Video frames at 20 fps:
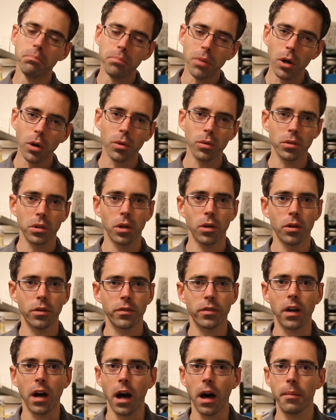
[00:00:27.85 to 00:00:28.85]
boatload
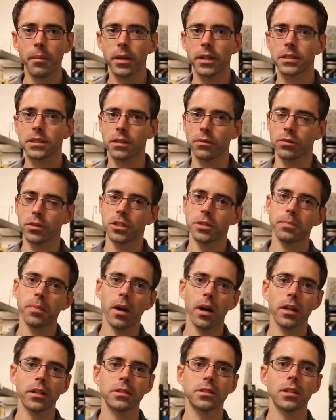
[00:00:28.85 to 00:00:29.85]
of comments and
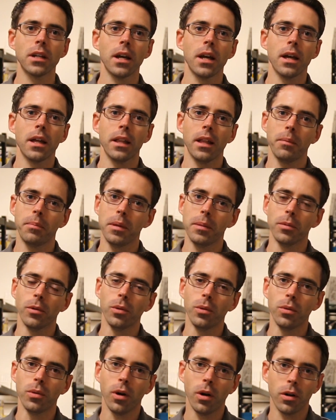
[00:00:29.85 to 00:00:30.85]
response that people
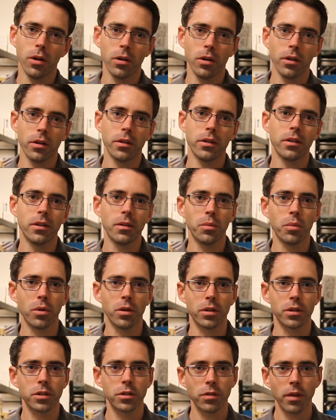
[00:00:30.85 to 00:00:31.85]
who heard the
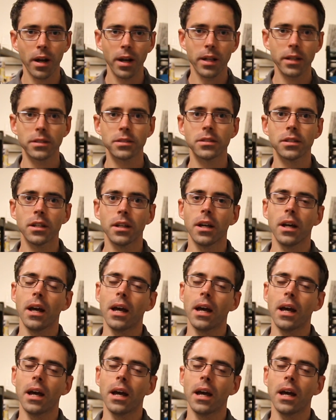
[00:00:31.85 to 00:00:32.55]
word credits